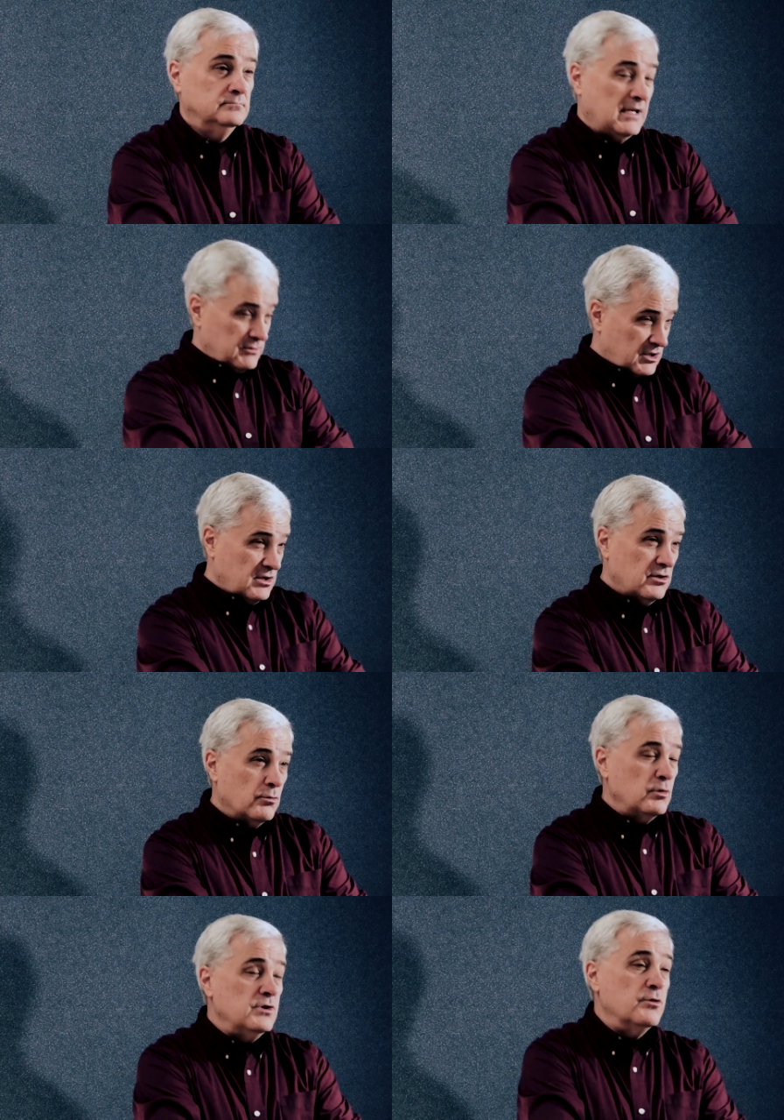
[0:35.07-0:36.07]
That was the
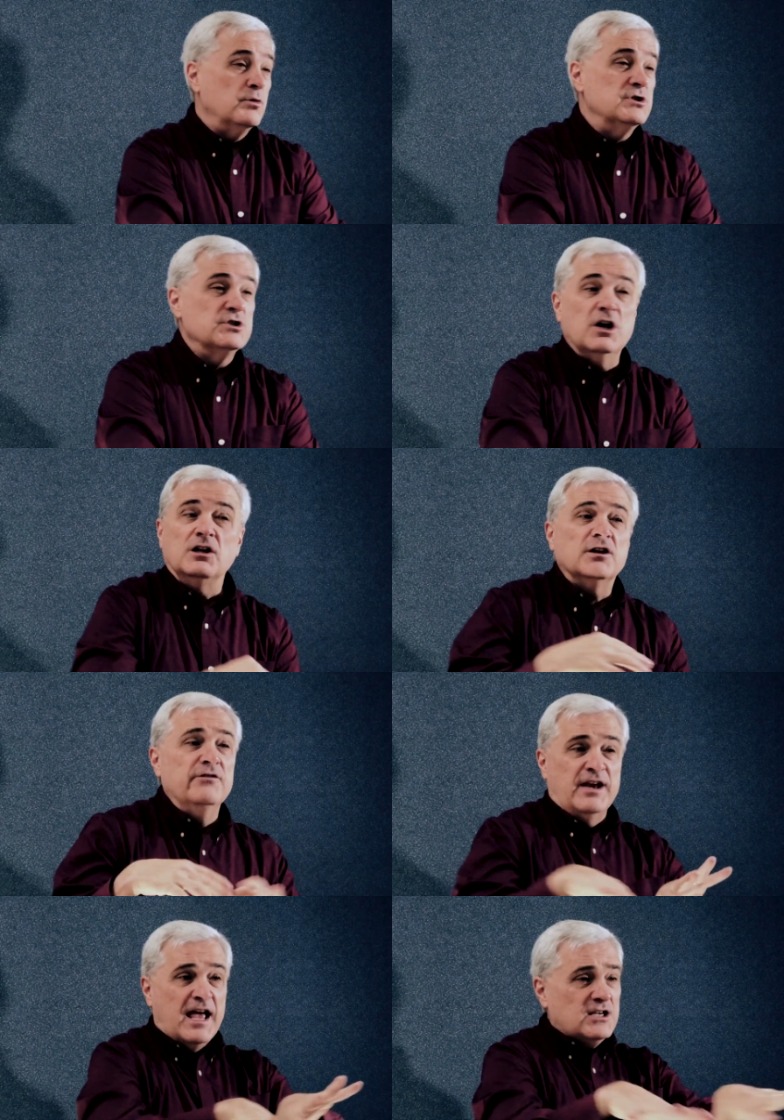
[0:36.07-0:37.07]
result of
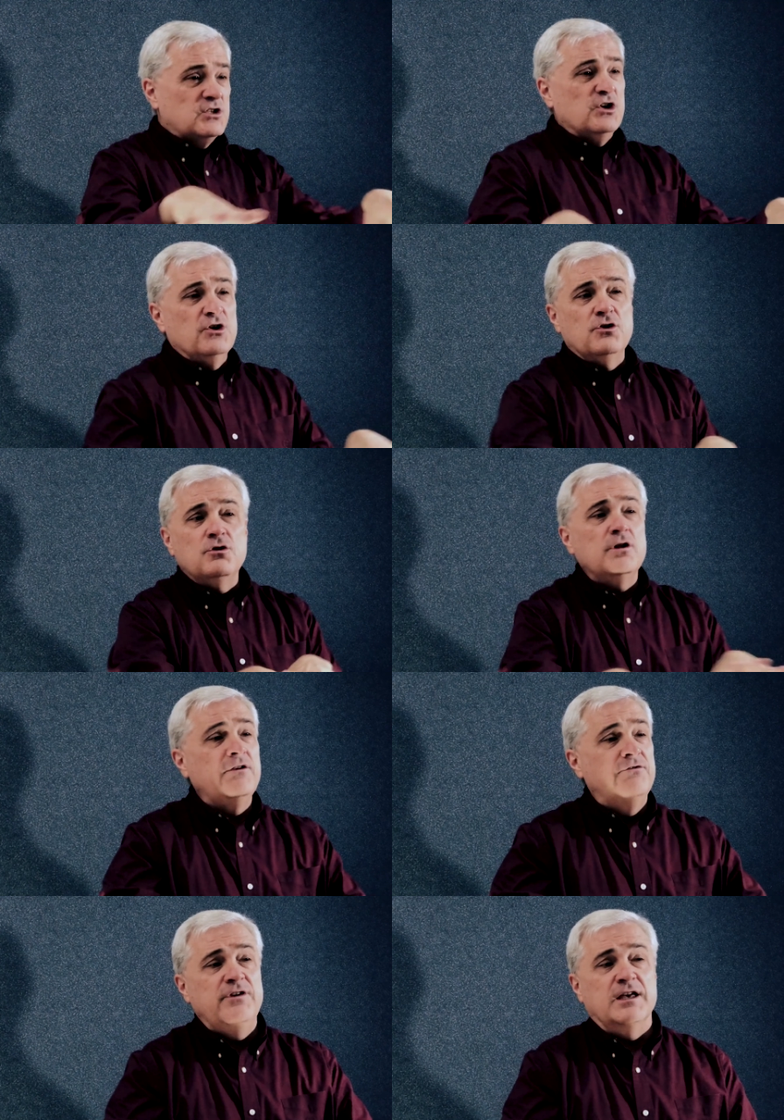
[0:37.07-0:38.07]
an external
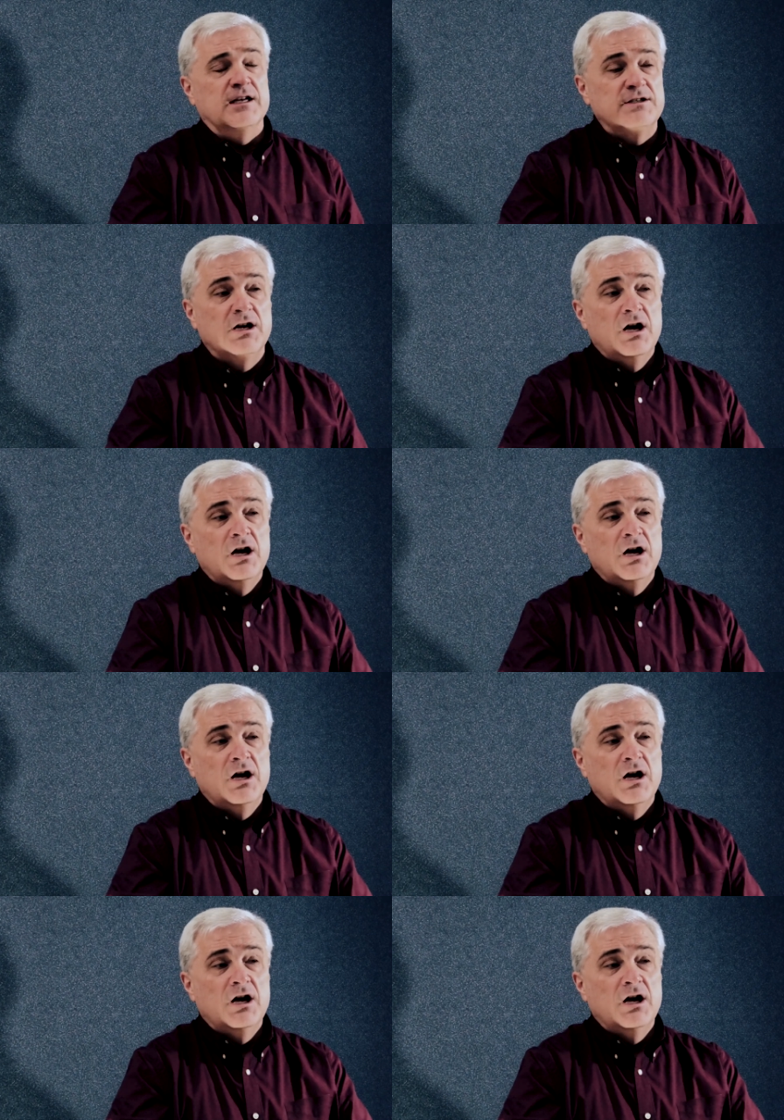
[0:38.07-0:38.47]
event,